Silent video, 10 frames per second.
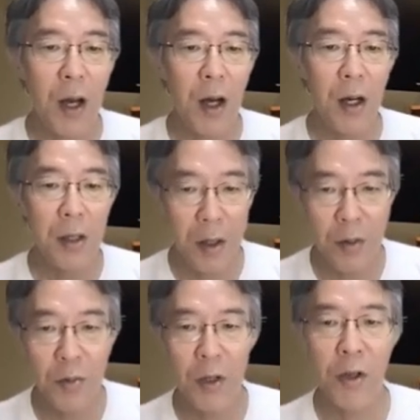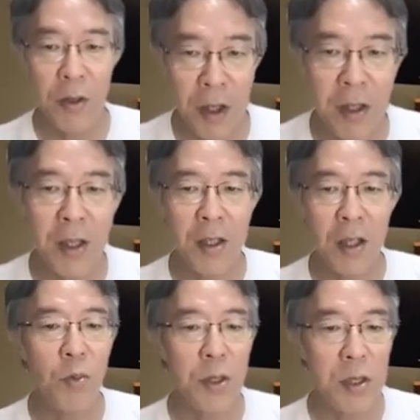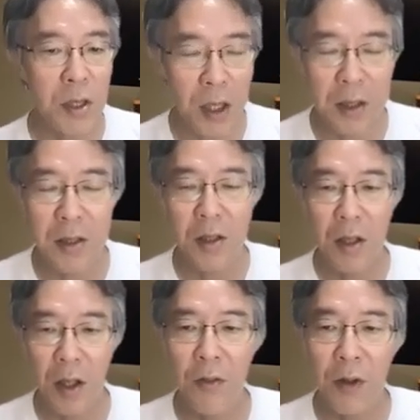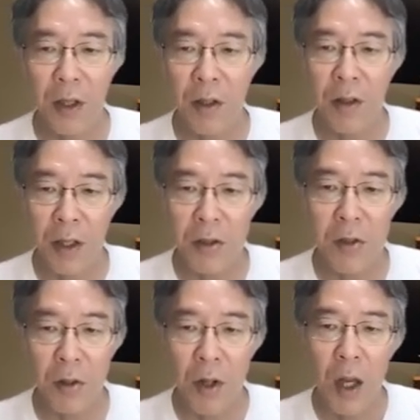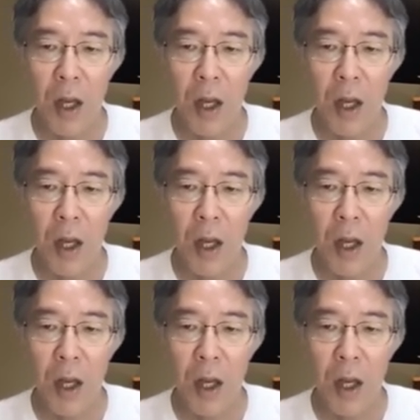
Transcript: uh, then we realized that it was not the final answer.